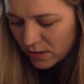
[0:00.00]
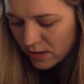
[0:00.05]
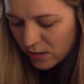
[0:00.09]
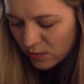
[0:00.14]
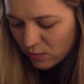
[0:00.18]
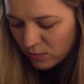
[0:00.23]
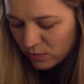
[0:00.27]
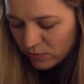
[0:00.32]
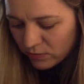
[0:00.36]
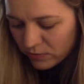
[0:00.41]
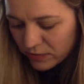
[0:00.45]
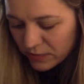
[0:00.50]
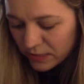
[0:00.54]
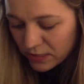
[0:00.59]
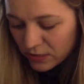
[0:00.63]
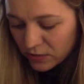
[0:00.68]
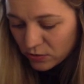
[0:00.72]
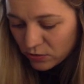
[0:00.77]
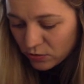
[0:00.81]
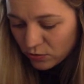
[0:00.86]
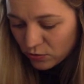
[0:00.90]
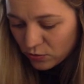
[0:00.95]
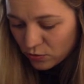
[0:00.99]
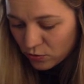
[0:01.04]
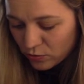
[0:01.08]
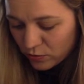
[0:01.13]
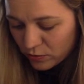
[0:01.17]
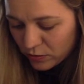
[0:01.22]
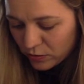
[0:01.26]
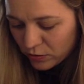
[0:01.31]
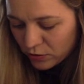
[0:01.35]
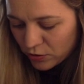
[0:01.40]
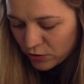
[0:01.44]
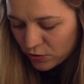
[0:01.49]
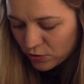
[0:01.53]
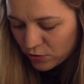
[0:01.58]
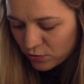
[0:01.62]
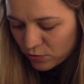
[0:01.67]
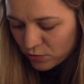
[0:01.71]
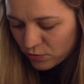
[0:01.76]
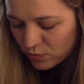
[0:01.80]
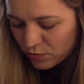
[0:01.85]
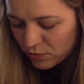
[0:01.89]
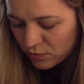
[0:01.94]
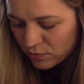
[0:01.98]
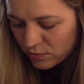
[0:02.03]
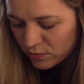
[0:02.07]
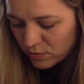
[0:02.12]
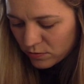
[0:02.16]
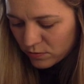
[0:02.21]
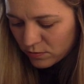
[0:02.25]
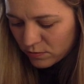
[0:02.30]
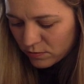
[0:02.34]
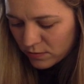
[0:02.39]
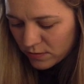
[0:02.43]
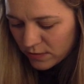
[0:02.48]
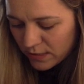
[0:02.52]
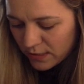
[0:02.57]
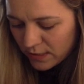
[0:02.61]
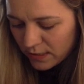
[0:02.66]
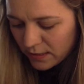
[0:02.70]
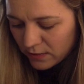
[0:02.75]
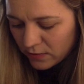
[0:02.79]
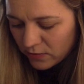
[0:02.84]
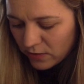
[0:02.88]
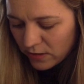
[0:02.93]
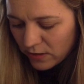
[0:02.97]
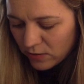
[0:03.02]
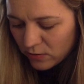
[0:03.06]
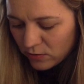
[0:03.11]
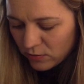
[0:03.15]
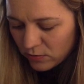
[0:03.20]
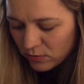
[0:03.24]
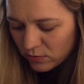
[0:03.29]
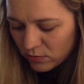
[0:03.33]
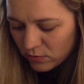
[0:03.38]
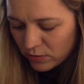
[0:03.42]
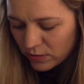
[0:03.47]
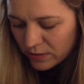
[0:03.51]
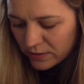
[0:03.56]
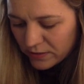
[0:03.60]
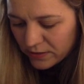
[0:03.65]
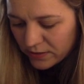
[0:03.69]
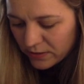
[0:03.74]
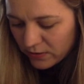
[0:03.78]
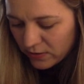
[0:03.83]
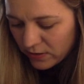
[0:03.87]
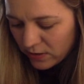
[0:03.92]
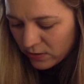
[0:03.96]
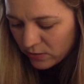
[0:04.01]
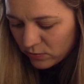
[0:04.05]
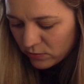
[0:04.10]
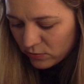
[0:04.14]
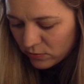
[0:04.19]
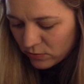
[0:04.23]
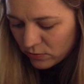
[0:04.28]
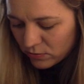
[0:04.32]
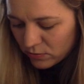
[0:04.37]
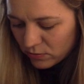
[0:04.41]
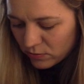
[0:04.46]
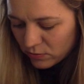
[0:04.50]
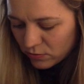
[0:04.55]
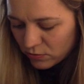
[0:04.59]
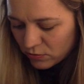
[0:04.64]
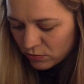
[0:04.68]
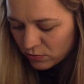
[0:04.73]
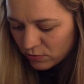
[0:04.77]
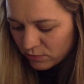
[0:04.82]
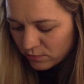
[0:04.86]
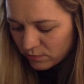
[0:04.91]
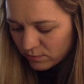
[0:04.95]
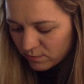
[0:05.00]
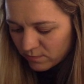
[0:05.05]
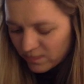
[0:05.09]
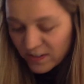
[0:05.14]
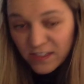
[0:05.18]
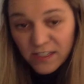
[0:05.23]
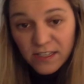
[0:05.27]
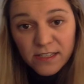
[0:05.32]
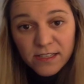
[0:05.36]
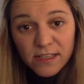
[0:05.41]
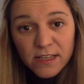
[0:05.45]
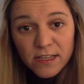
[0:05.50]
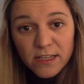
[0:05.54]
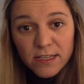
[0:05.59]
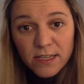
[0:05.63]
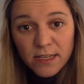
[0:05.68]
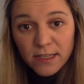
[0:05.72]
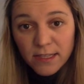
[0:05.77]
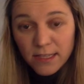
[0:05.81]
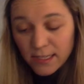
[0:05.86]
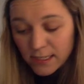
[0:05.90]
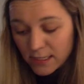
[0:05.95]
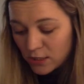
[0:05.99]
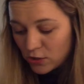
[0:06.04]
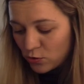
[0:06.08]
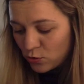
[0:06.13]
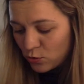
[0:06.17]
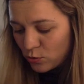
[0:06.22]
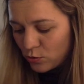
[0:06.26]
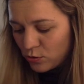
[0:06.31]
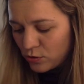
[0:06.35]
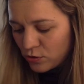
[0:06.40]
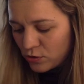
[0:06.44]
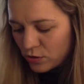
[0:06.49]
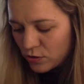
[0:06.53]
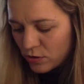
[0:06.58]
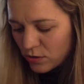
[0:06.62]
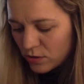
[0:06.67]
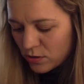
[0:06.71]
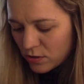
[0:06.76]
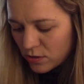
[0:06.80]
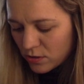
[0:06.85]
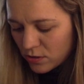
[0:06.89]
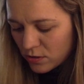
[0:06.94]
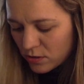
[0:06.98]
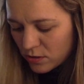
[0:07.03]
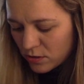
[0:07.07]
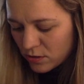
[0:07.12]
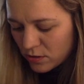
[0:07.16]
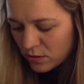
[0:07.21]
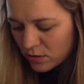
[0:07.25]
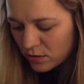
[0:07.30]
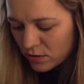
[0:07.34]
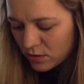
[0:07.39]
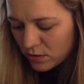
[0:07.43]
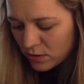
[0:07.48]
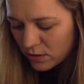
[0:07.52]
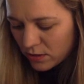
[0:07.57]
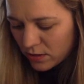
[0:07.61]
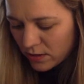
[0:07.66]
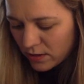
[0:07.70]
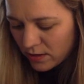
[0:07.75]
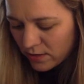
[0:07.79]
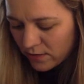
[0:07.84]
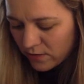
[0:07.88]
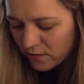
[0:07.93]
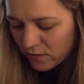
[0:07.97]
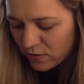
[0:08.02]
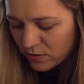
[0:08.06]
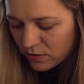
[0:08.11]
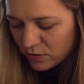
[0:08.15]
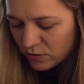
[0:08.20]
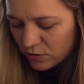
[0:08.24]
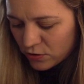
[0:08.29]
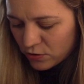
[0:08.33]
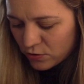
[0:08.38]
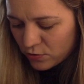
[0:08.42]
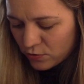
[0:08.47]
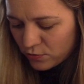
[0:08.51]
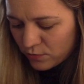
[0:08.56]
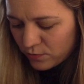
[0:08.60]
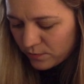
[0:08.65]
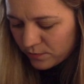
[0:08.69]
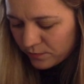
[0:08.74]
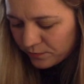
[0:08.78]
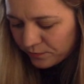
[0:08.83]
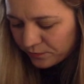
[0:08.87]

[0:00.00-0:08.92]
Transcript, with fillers: R one resistor going to signal ground, or A C ground, because V C C is a D C source. I have R two,